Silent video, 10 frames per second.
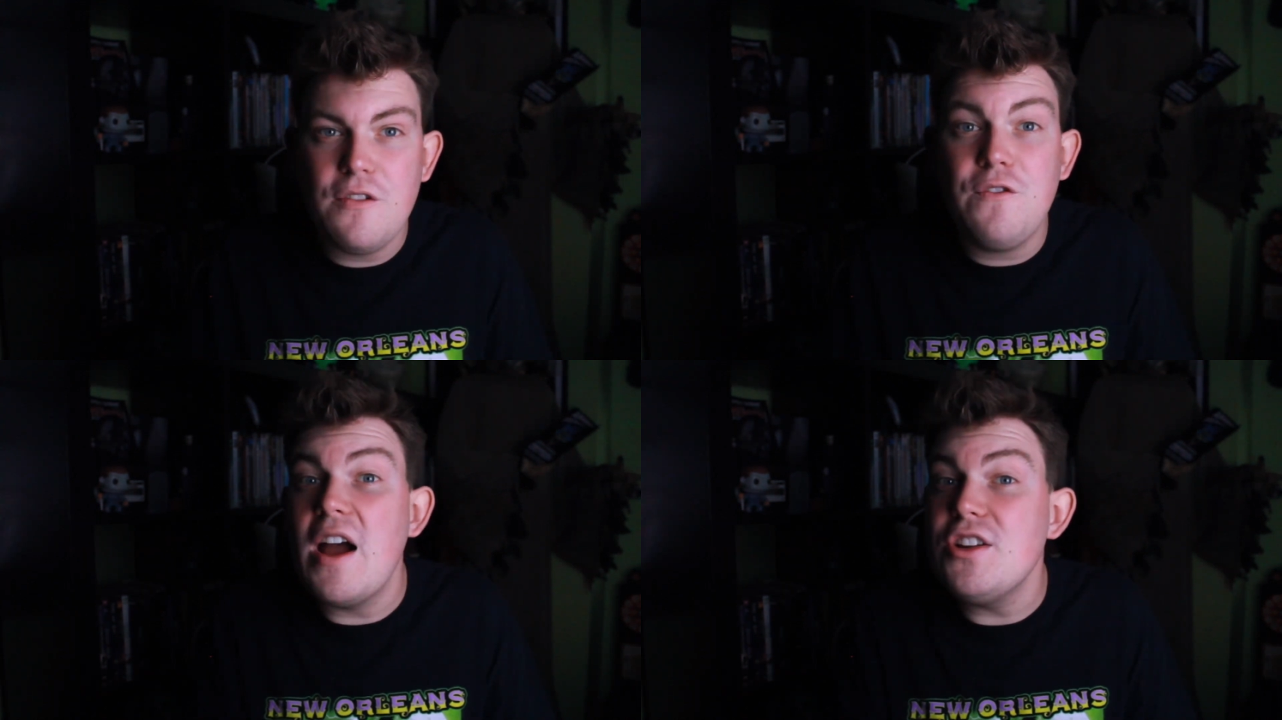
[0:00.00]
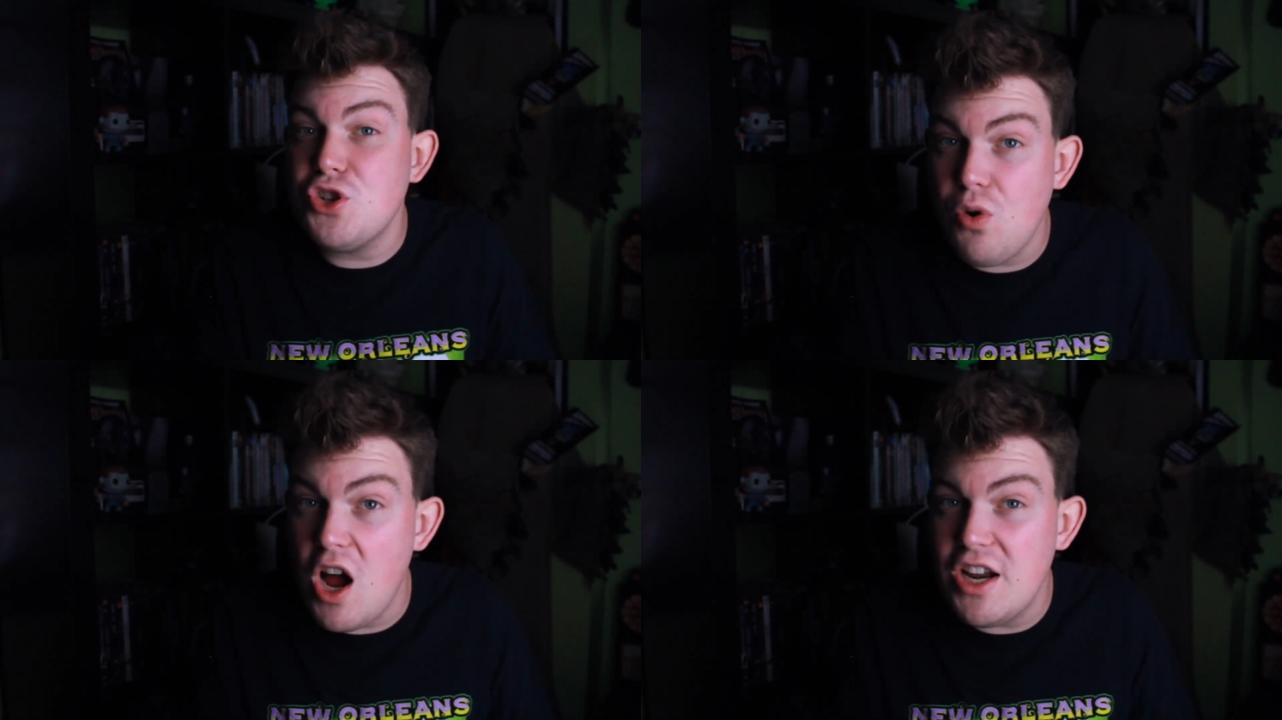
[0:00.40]

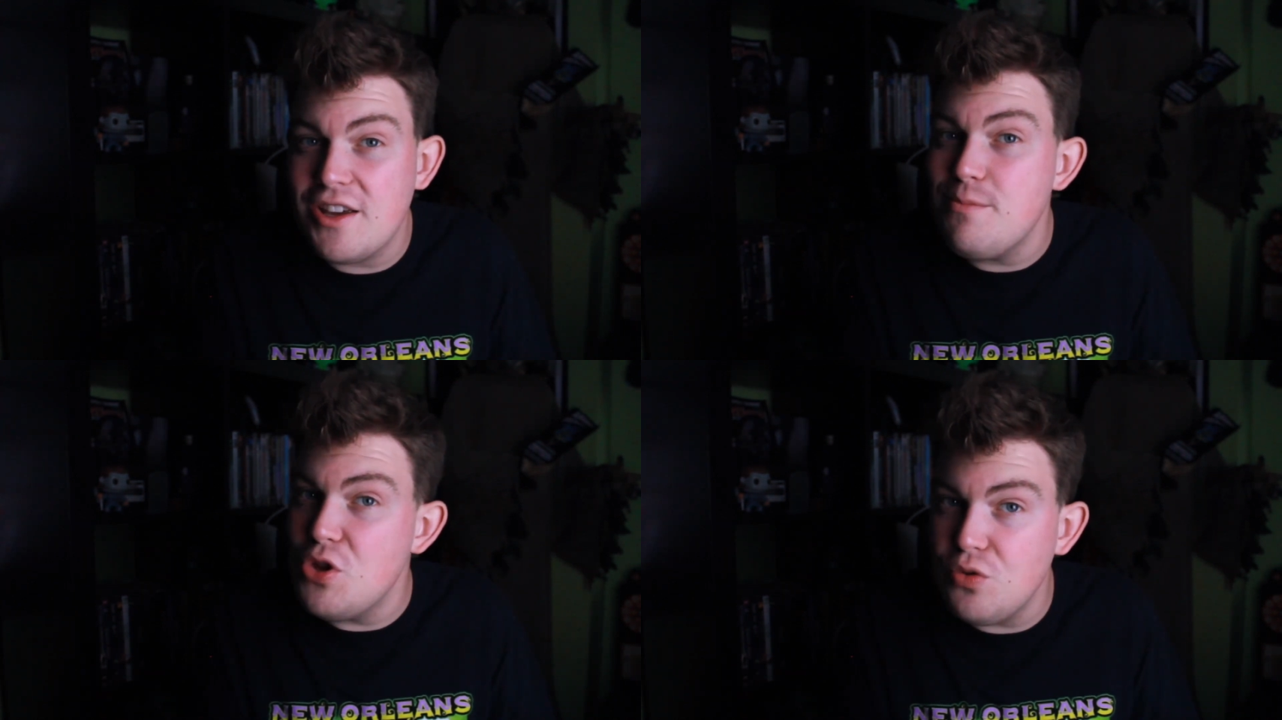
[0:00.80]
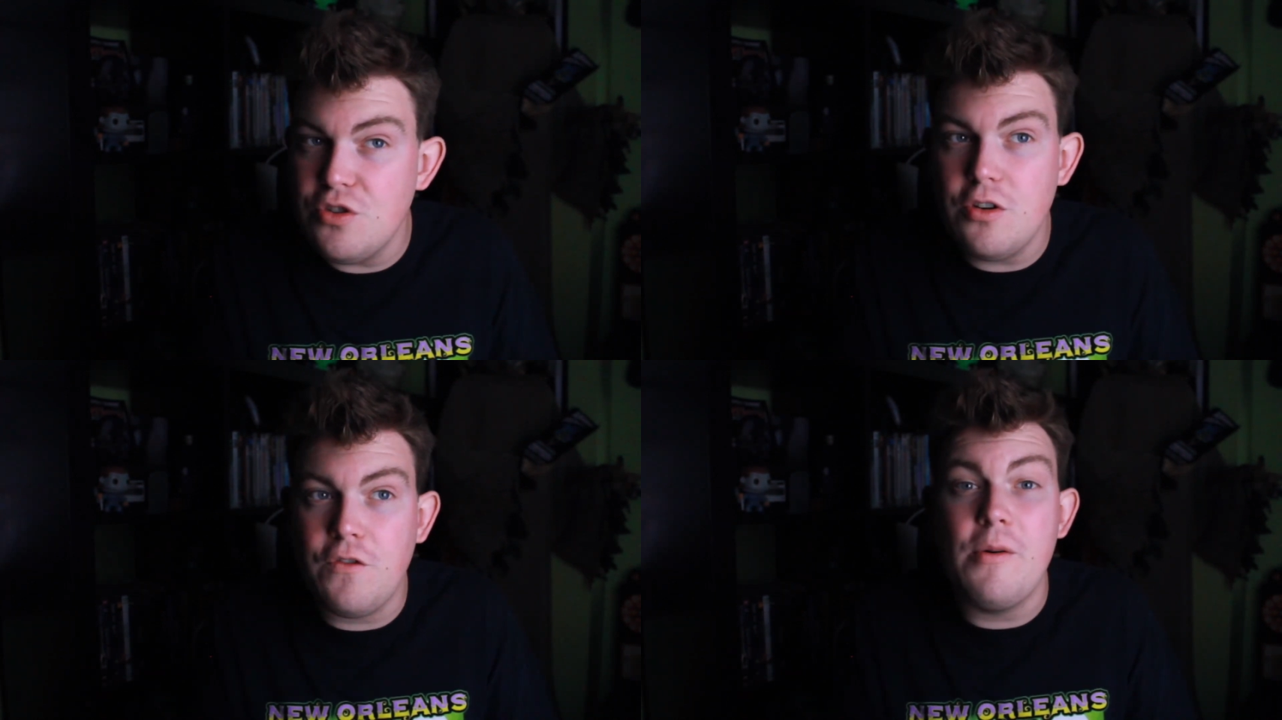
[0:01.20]
Frightronic
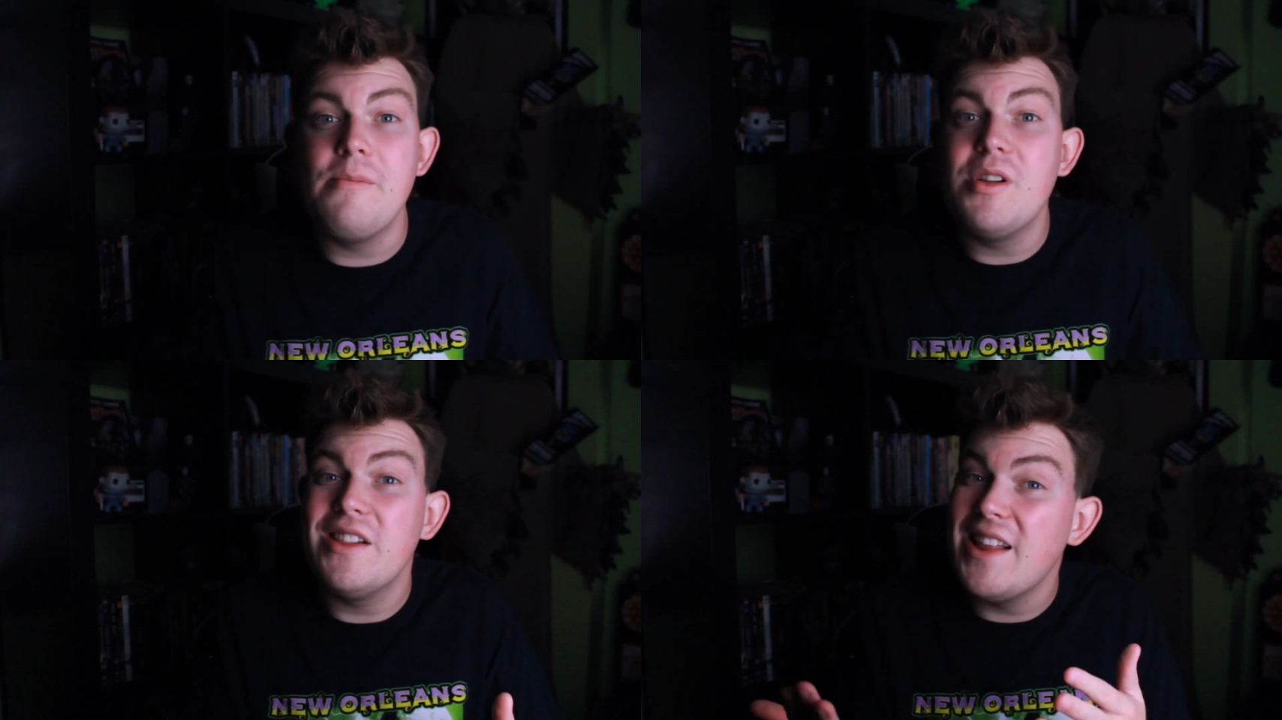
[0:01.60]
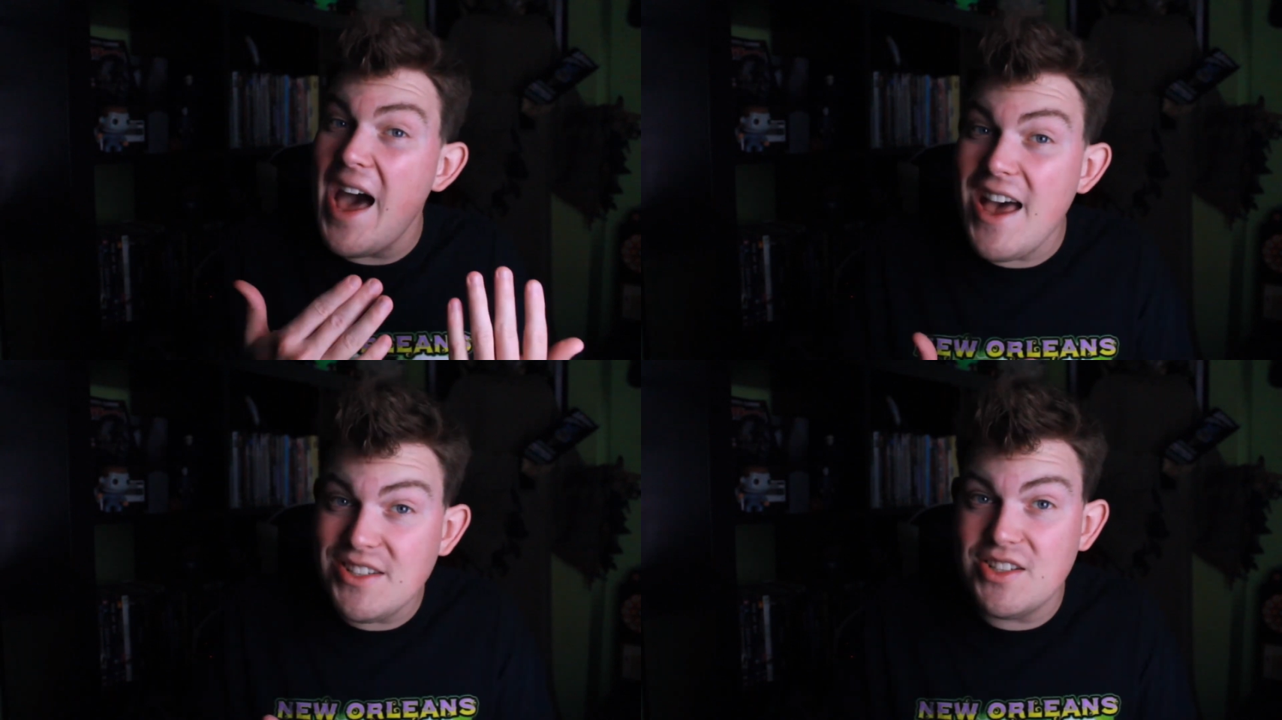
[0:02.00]
mutant from
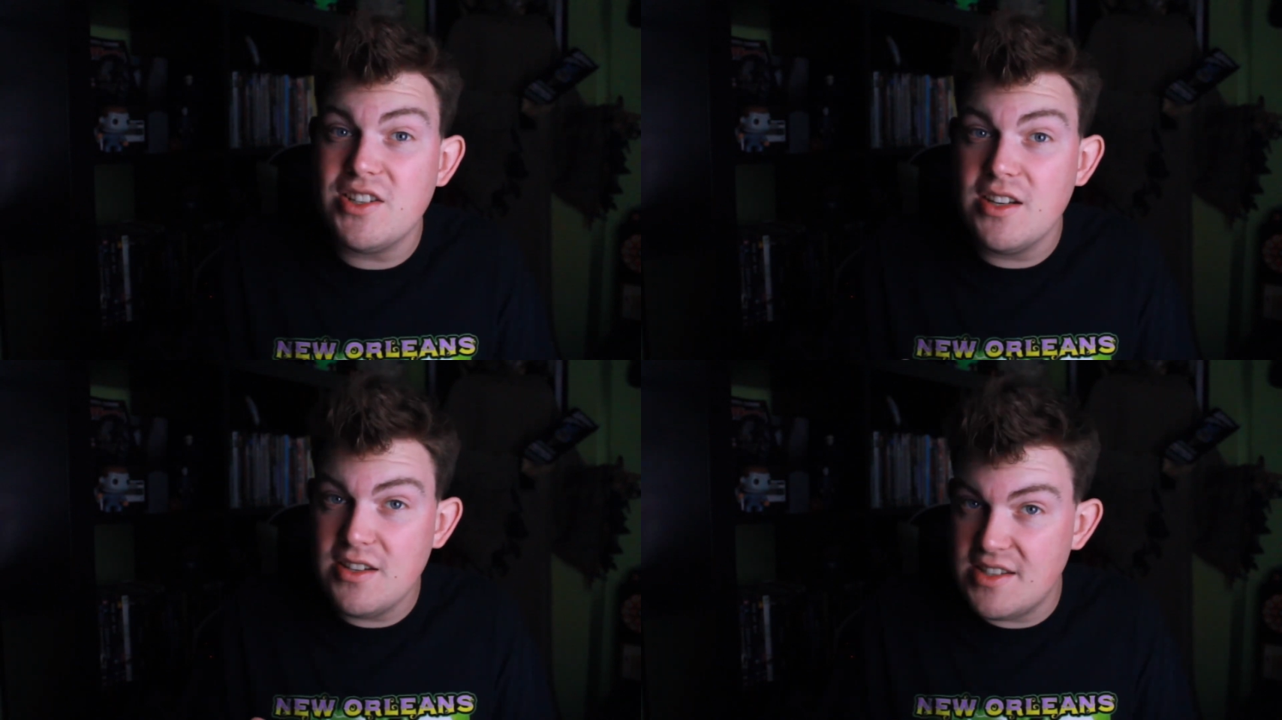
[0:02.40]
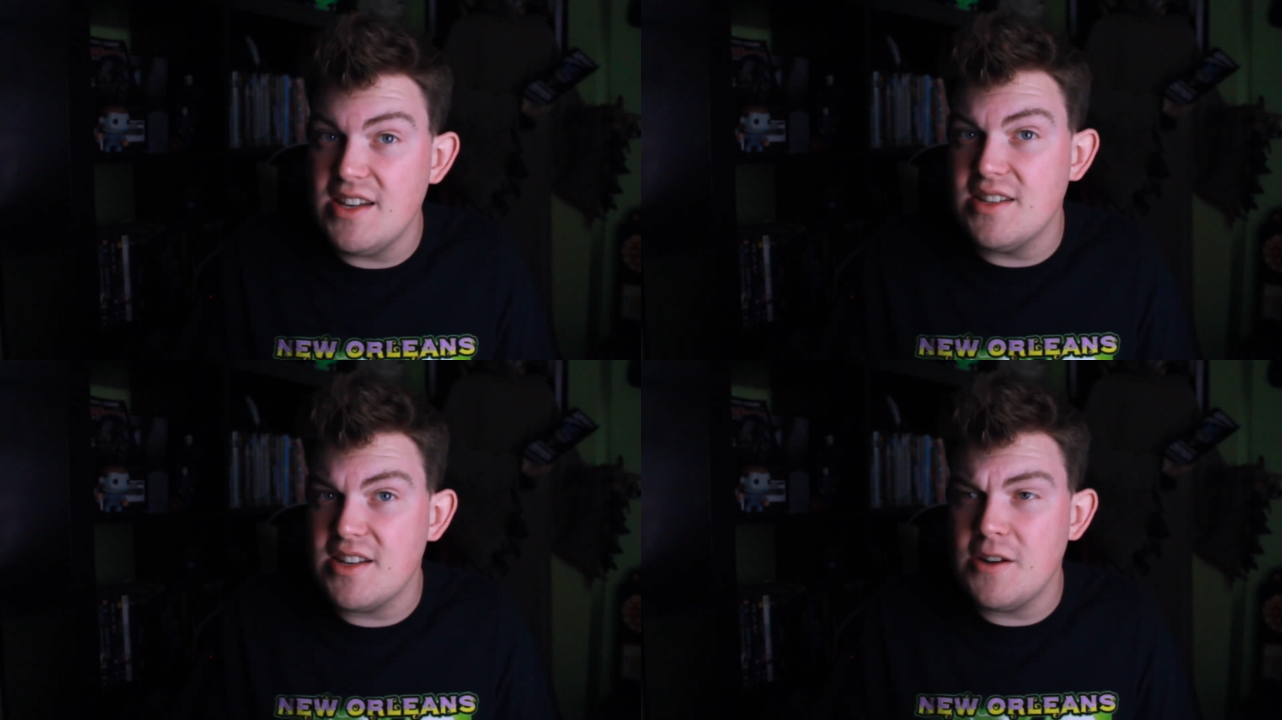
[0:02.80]
last
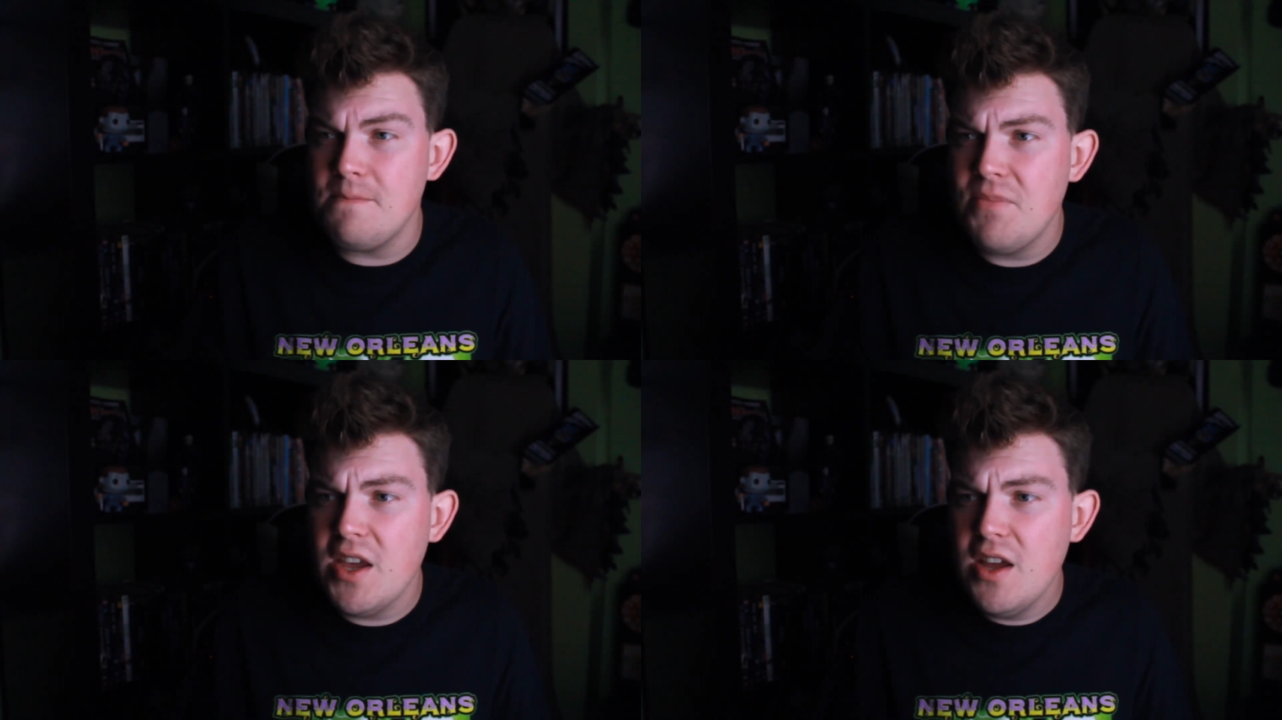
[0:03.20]
season.